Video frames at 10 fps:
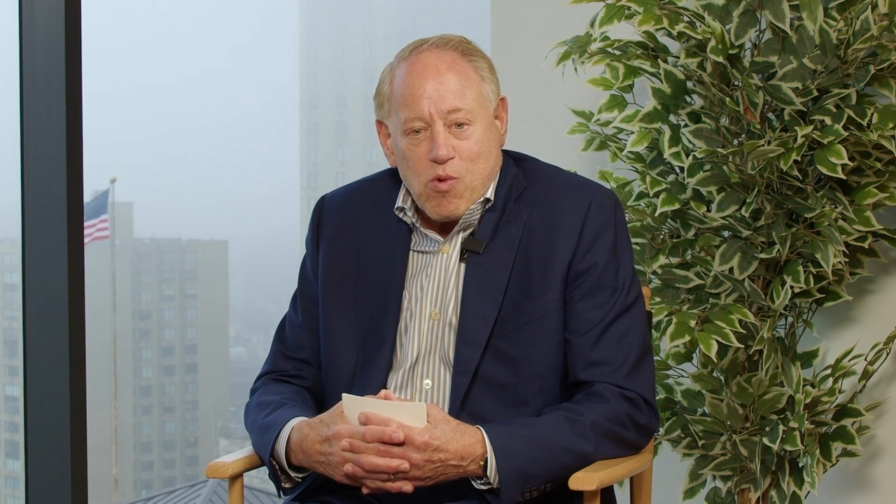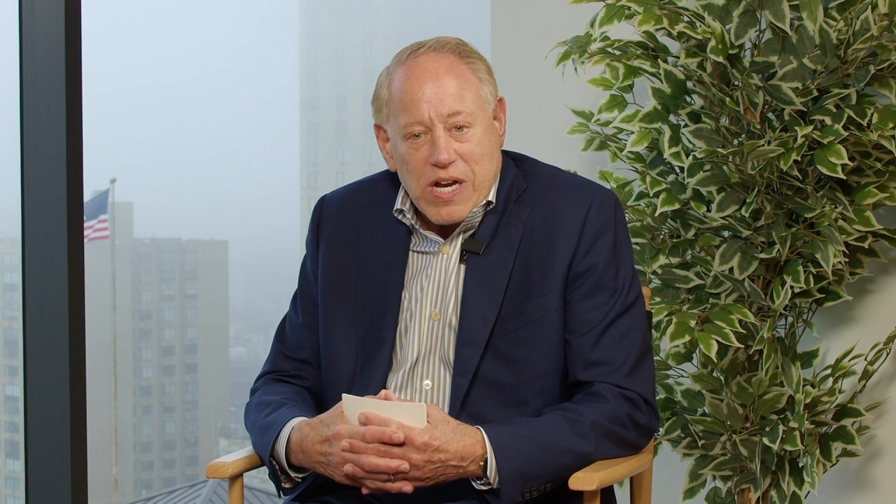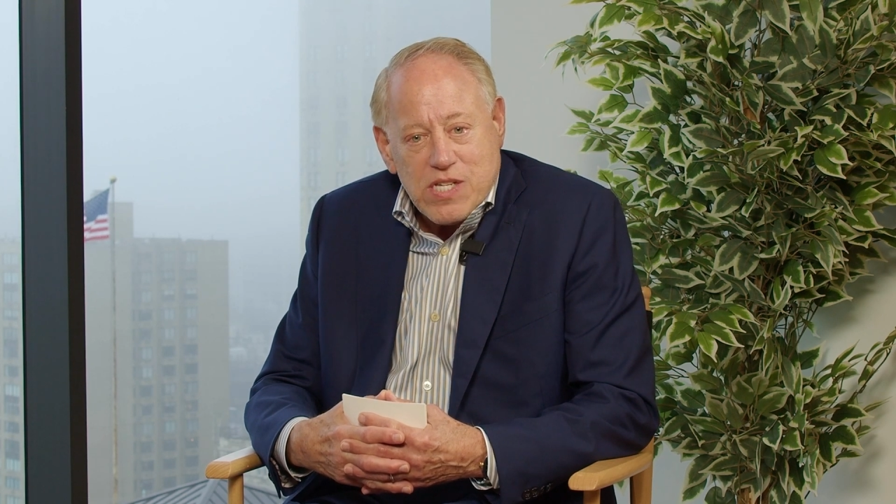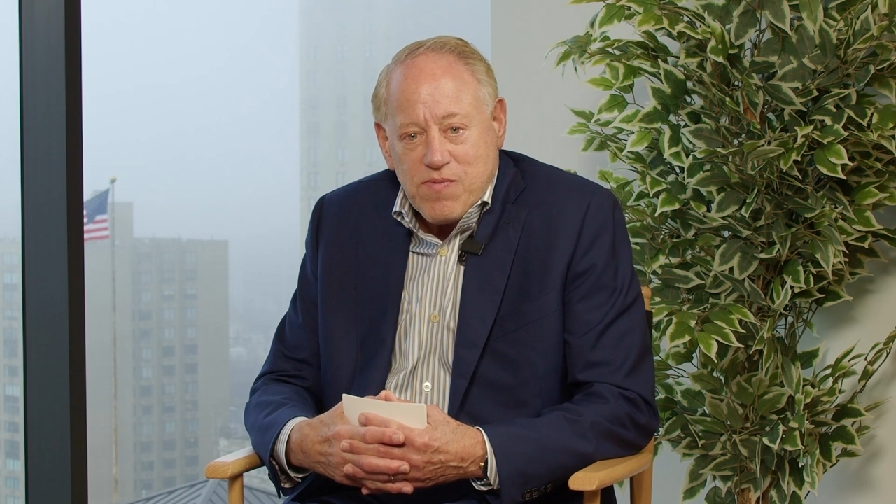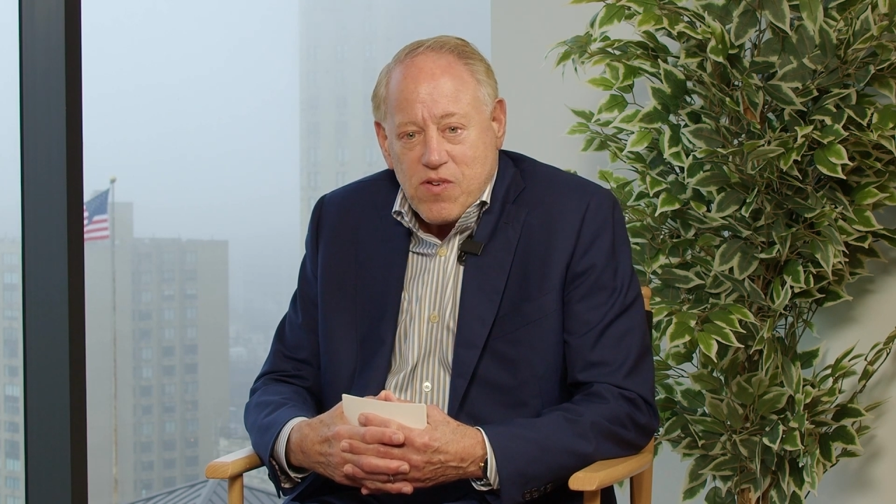
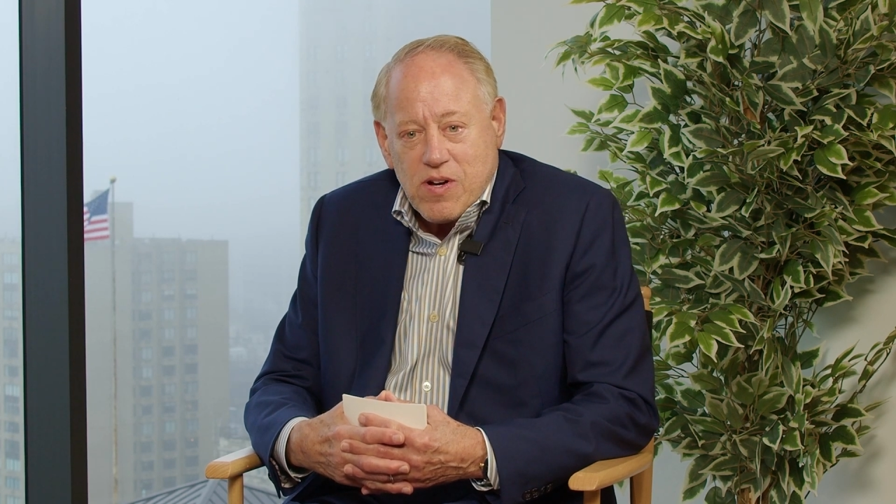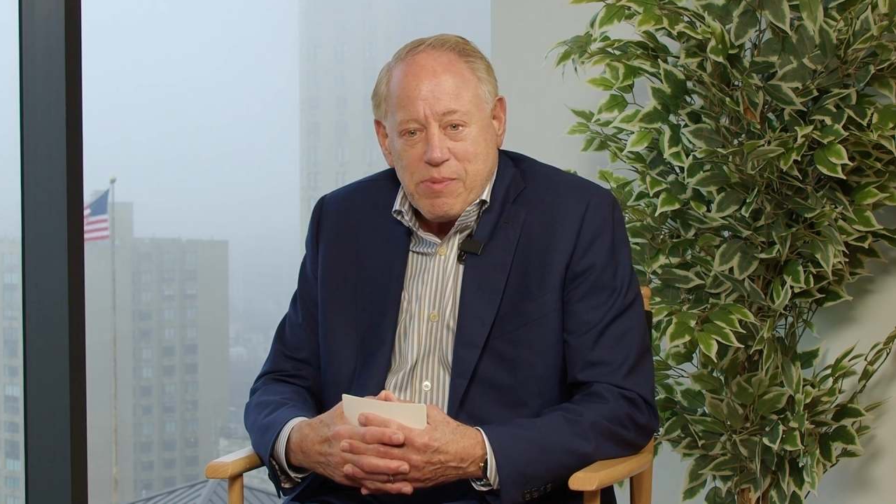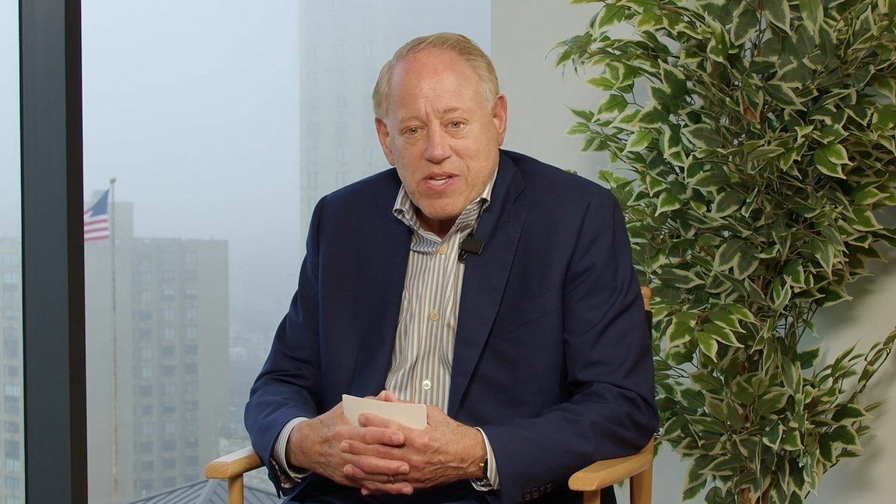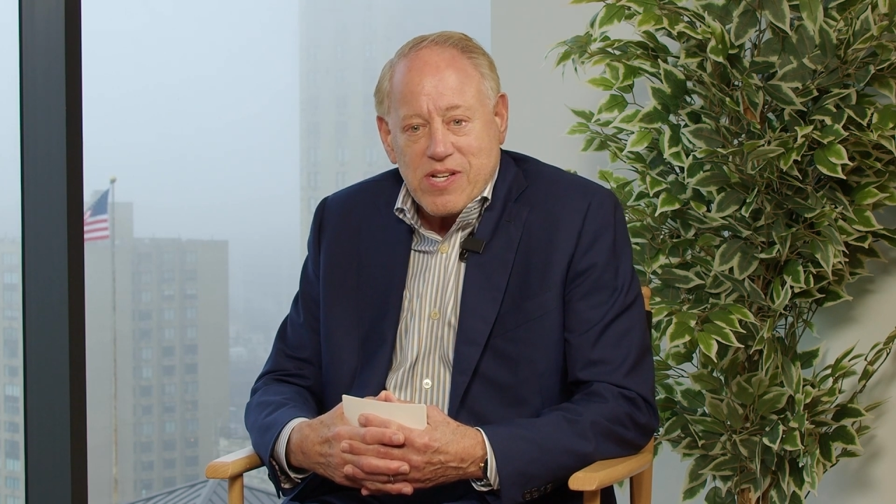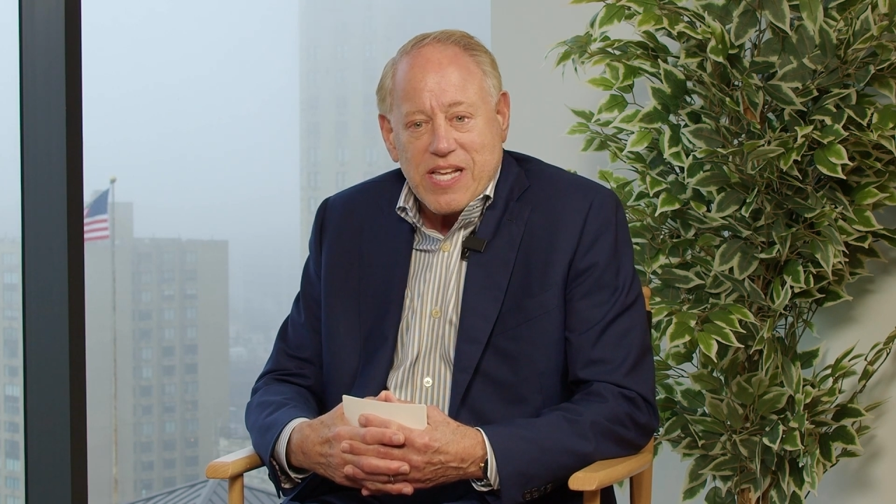rice
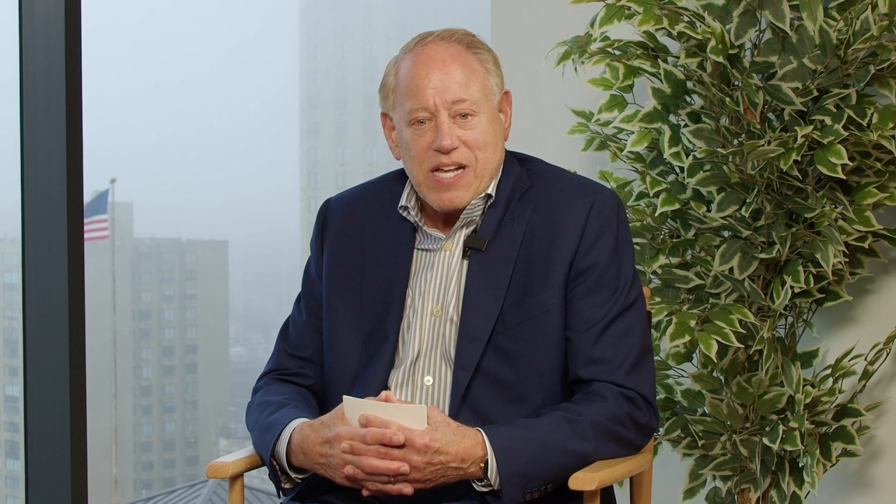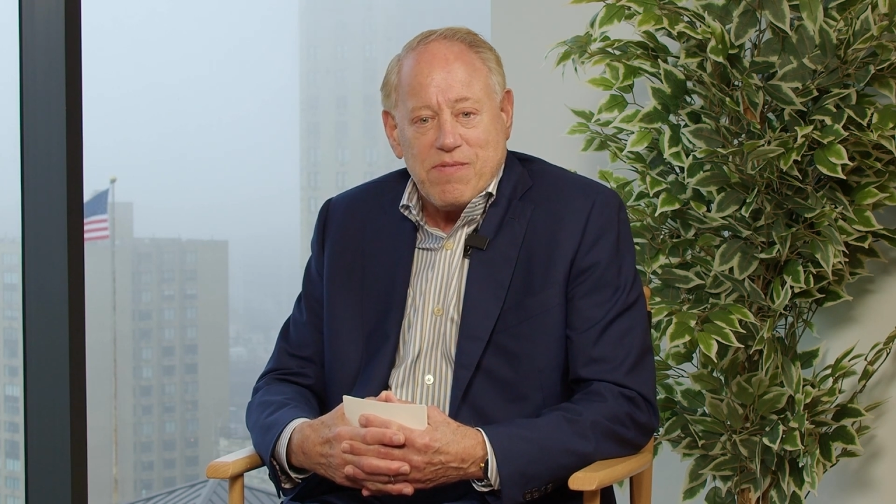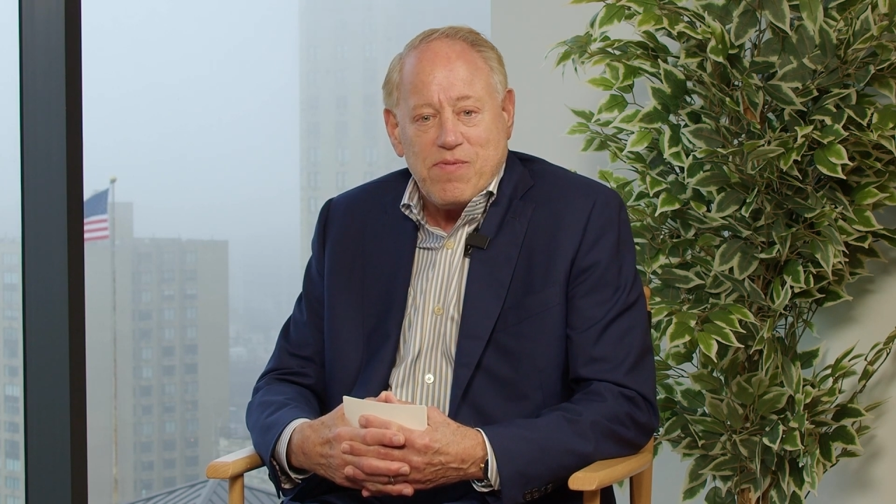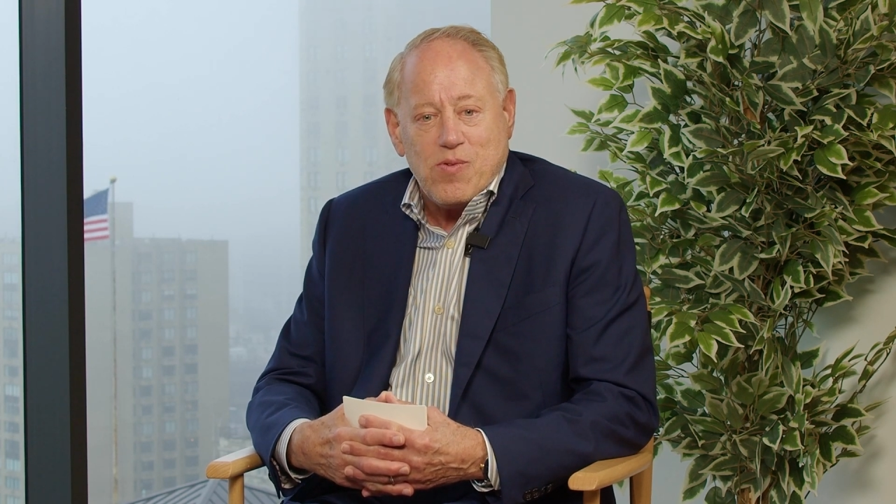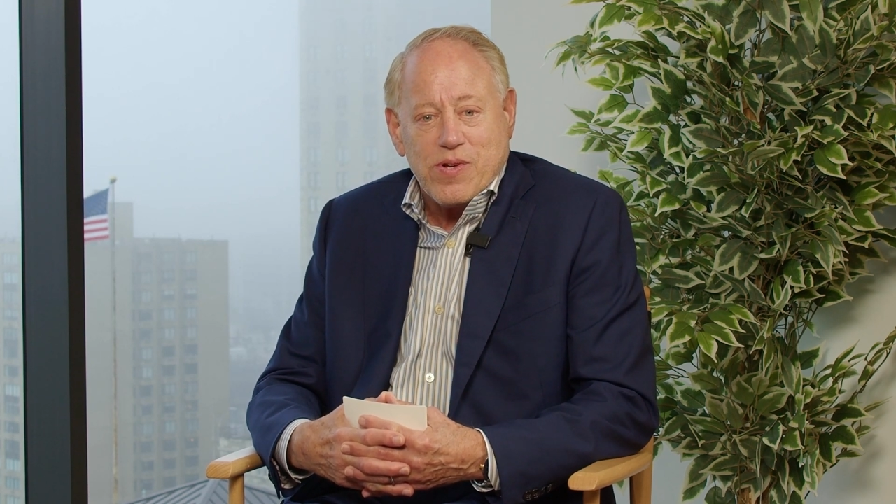farming in
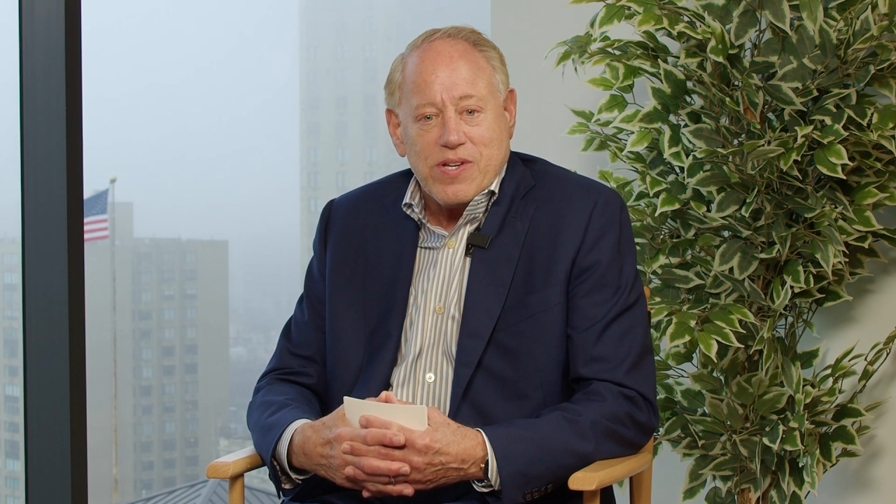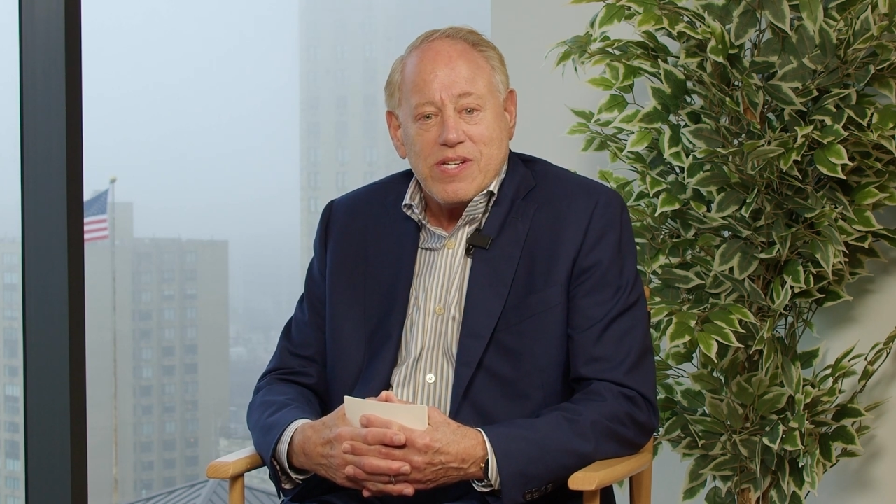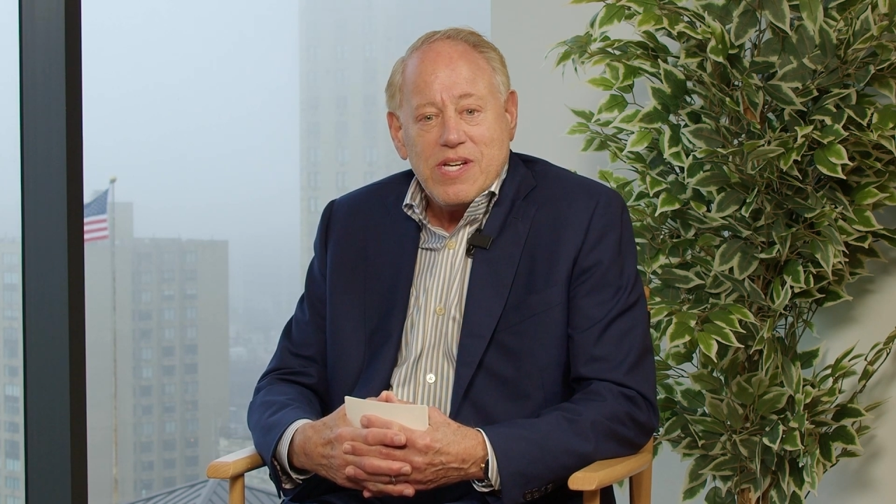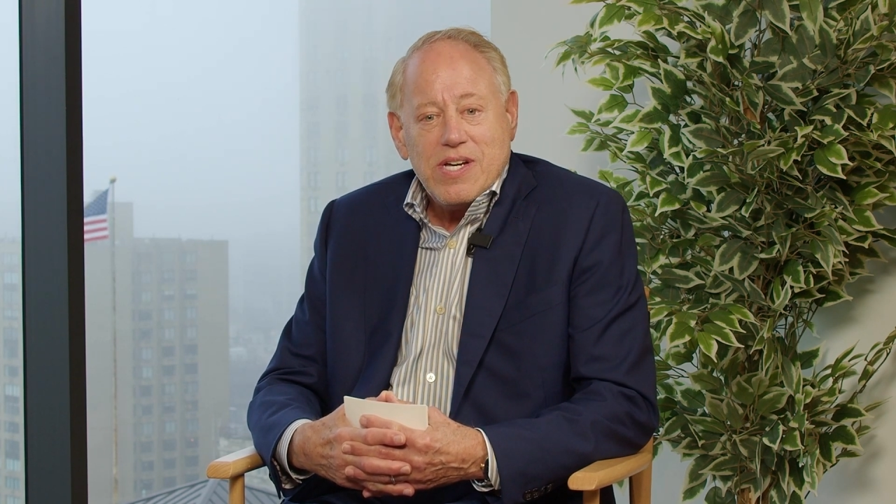California